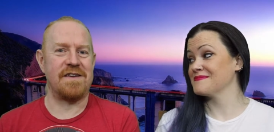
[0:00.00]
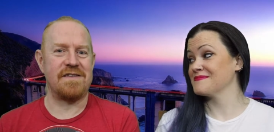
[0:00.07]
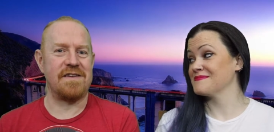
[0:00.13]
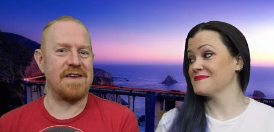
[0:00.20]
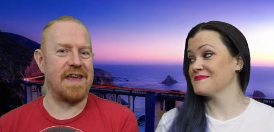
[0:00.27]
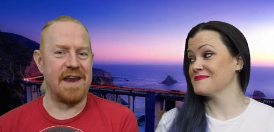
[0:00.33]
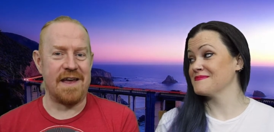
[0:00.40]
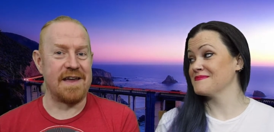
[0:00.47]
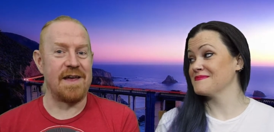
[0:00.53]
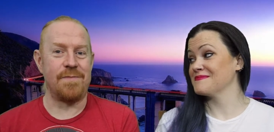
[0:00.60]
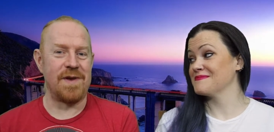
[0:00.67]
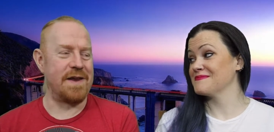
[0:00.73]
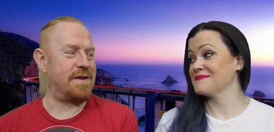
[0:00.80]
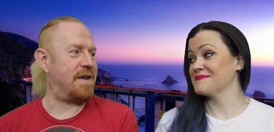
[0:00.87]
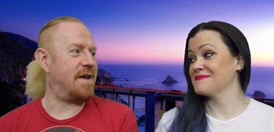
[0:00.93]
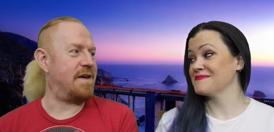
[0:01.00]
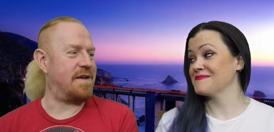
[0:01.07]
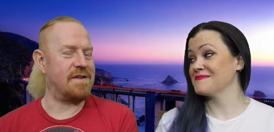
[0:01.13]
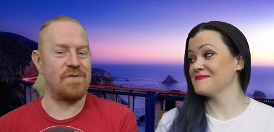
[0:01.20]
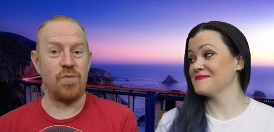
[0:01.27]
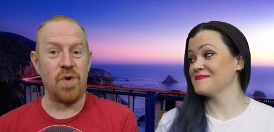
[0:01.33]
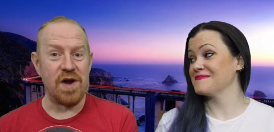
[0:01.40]
Speaker 1: to get a couple of nerds,
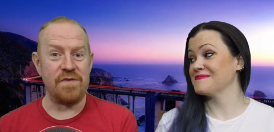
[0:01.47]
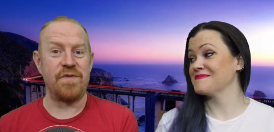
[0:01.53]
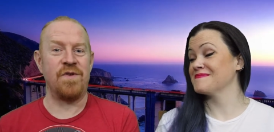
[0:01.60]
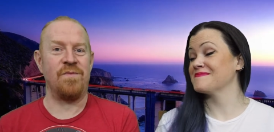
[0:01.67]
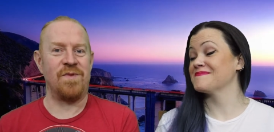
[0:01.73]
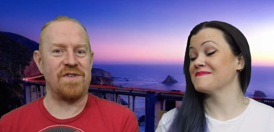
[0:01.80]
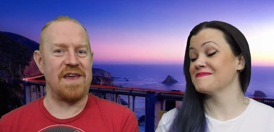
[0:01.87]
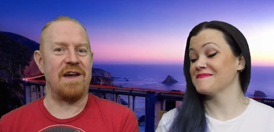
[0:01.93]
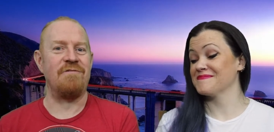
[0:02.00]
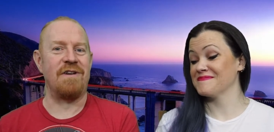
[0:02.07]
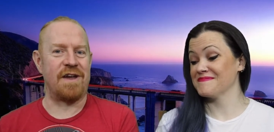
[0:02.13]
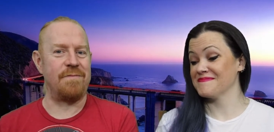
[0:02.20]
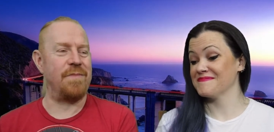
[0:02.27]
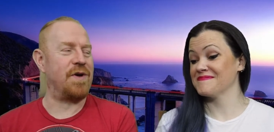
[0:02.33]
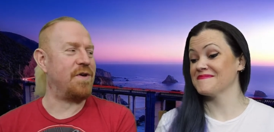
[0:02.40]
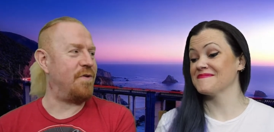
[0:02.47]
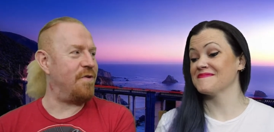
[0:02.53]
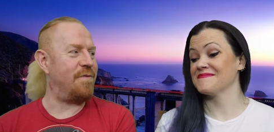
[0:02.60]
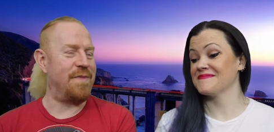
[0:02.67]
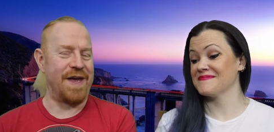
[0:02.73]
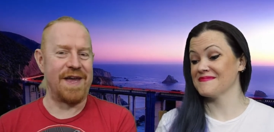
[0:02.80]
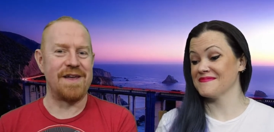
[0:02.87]
one of whom was Eric
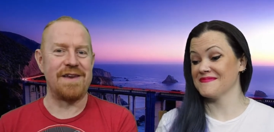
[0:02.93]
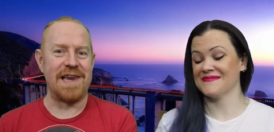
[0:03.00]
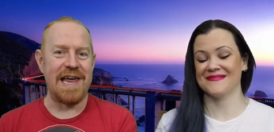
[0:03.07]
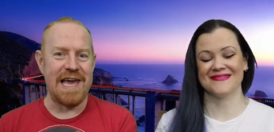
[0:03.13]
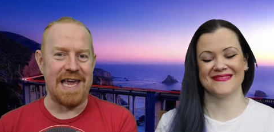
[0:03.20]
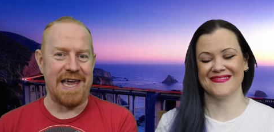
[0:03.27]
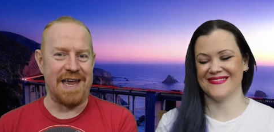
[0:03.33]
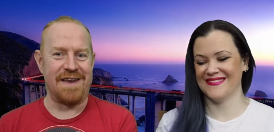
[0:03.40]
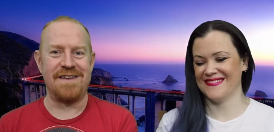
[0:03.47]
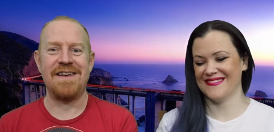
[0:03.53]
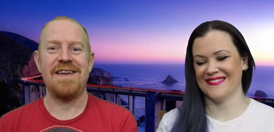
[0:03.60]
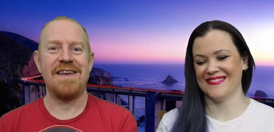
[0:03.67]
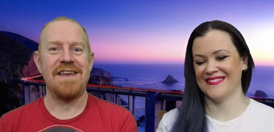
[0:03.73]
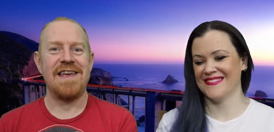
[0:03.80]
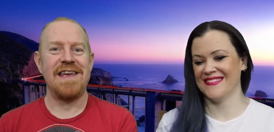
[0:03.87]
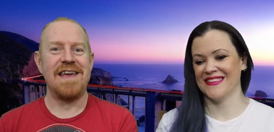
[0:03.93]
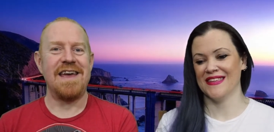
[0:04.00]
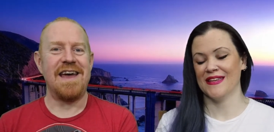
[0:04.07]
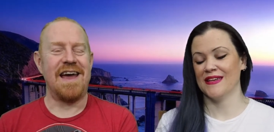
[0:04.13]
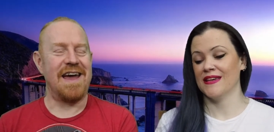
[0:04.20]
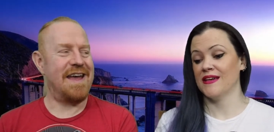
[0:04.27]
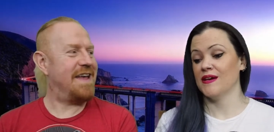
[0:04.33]
McCormack, laid.
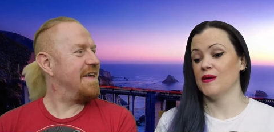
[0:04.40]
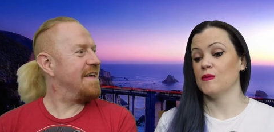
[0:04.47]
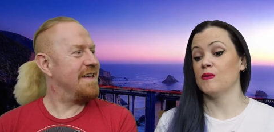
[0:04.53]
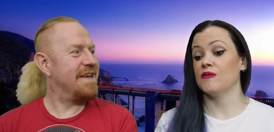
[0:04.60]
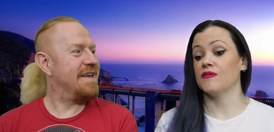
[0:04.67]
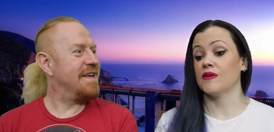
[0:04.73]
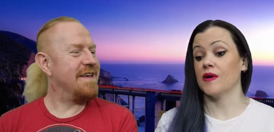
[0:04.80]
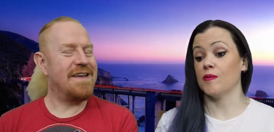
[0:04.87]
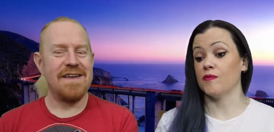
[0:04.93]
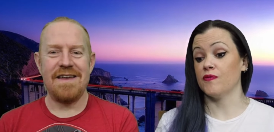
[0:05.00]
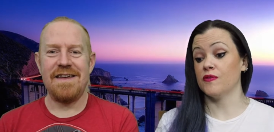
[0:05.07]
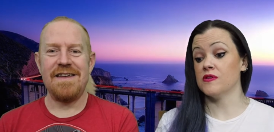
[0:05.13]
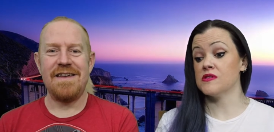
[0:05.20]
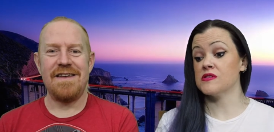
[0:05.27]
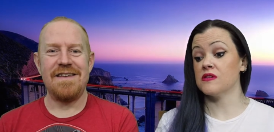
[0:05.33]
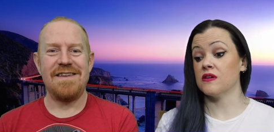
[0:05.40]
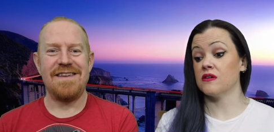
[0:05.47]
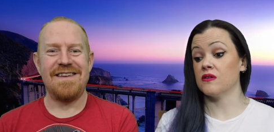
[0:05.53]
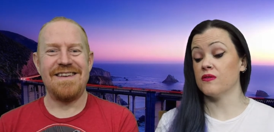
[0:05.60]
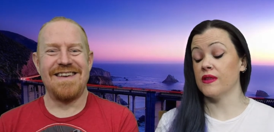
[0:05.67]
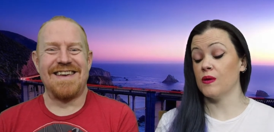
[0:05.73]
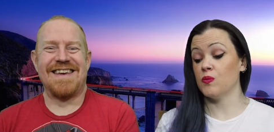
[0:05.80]
We've come full circle.
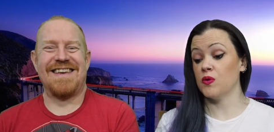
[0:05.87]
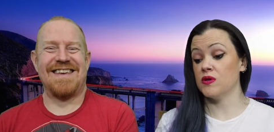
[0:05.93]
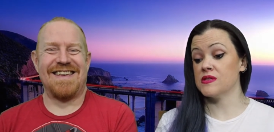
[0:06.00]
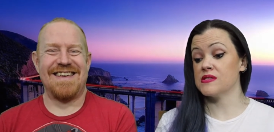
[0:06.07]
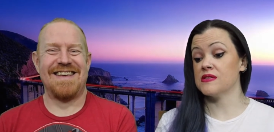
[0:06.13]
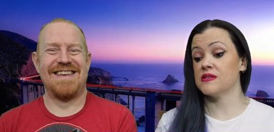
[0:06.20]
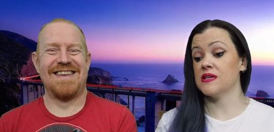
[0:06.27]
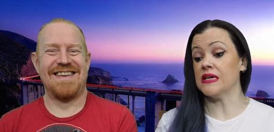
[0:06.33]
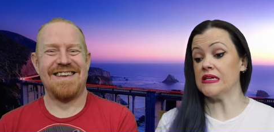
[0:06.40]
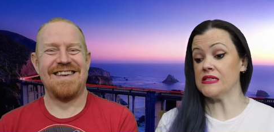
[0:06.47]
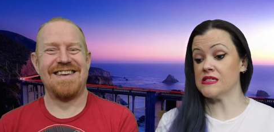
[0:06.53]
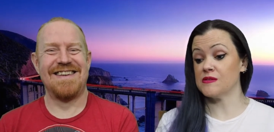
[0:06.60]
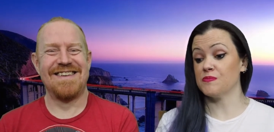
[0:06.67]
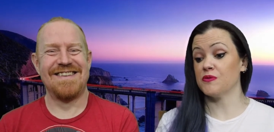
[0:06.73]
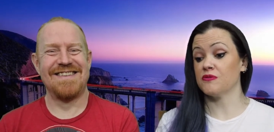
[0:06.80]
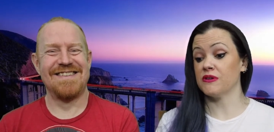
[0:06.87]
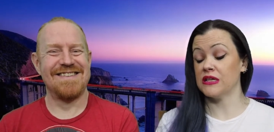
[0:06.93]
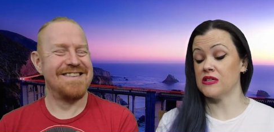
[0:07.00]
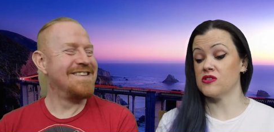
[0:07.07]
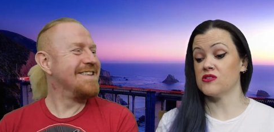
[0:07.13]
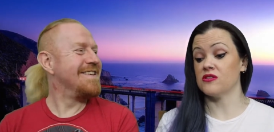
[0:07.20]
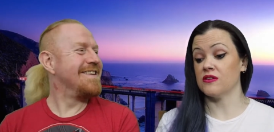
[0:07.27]
That
Speaker 2: was the
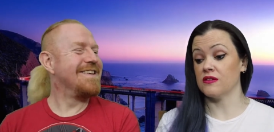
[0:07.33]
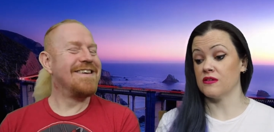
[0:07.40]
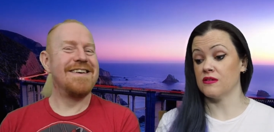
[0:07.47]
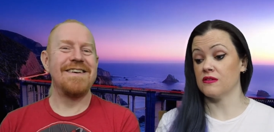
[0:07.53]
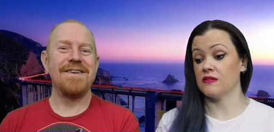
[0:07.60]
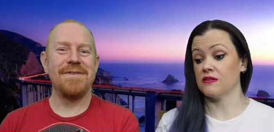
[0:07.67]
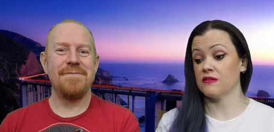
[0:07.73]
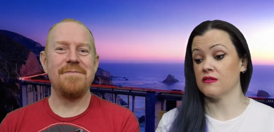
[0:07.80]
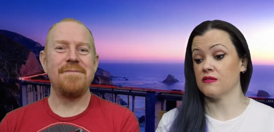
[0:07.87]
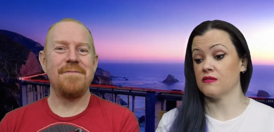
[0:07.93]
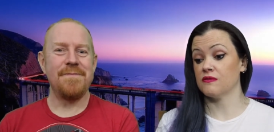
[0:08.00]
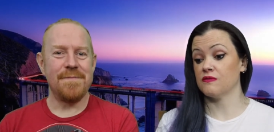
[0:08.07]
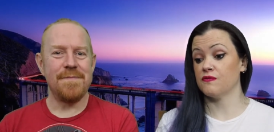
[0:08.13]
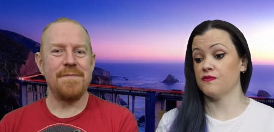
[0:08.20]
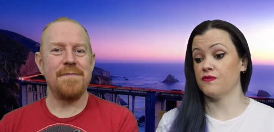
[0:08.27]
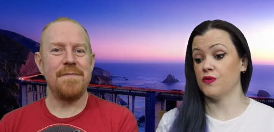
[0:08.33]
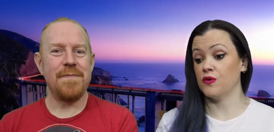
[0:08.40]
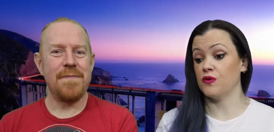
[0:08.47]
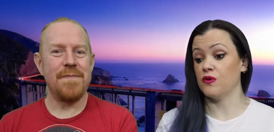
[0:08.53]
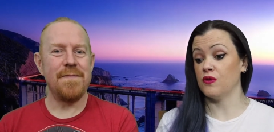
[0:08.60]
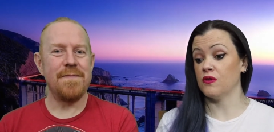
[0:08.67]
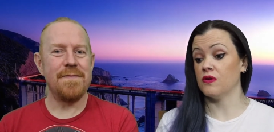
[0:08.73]
inspiration
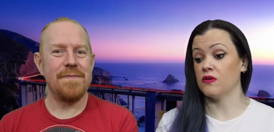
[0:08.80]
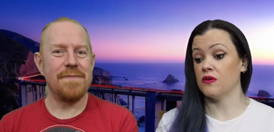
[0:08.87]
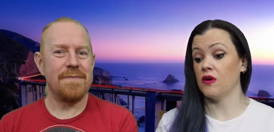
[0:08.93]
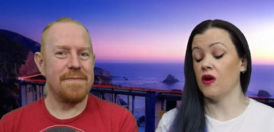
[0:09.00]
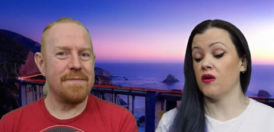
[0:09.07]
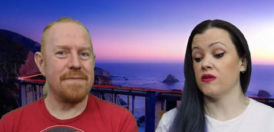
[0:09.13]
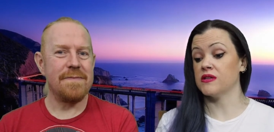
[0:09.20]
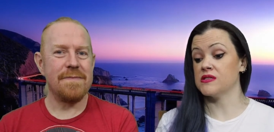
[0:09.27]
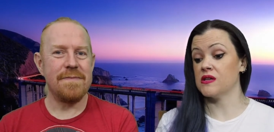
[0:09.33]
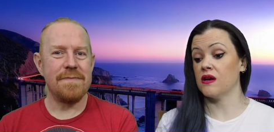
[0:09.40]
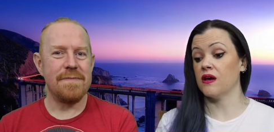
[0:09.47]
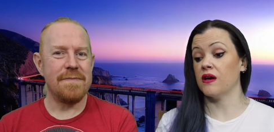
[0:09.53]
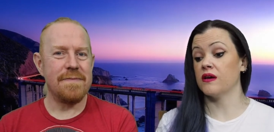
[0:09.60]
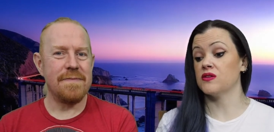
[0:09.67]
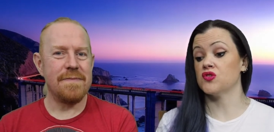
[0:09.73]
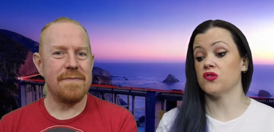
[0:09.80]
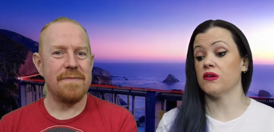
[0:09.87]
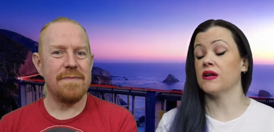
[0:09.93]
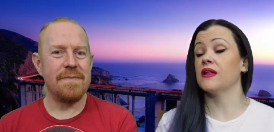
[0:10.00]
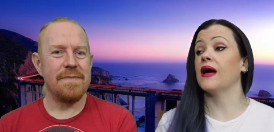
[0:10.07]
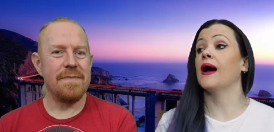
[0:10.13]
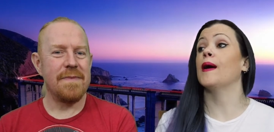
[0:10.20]
for our entire
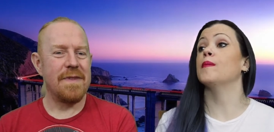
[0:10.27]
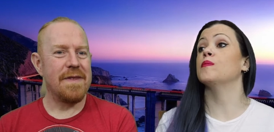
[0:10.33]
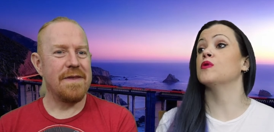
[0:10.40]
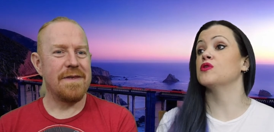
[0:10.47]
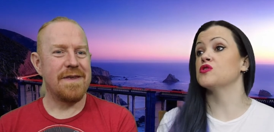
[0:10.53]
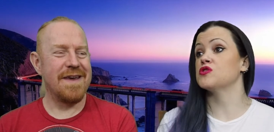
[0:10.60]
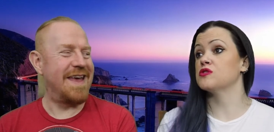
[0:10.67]
trailer ambush.